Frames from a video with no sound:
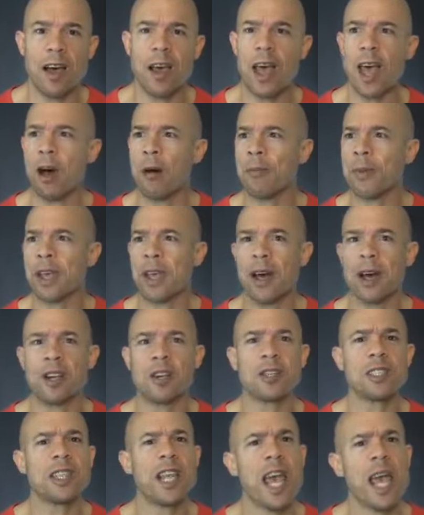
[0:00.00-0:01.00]
helped me
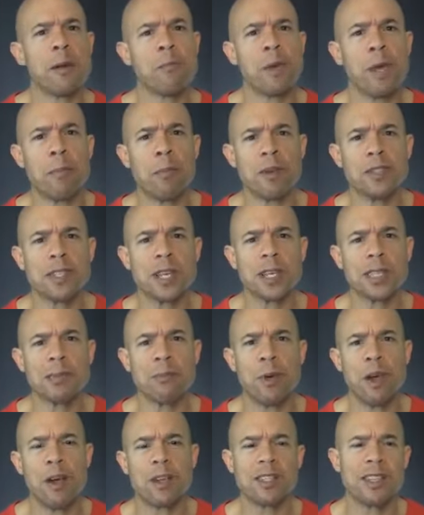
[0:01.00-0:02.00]
understand people's
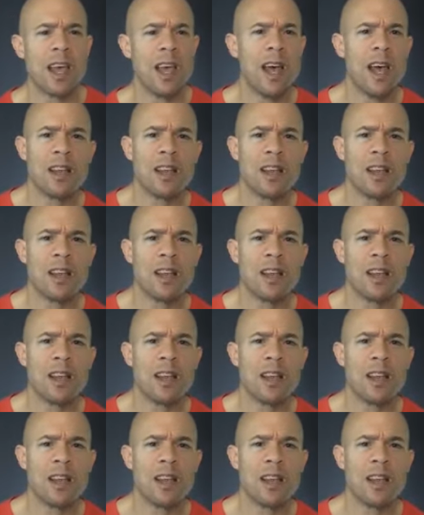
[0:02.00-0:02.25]
experience.